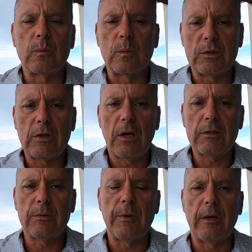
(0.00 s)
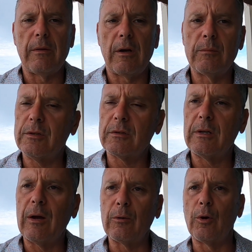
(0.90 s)
was taught to me that I'm just
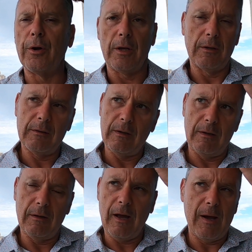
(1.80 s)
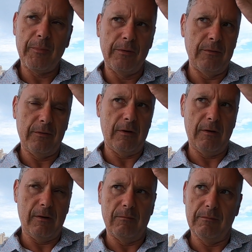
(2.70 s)
now learning. Uh, it happened,
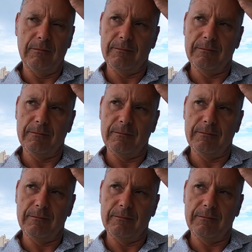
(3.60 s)
um,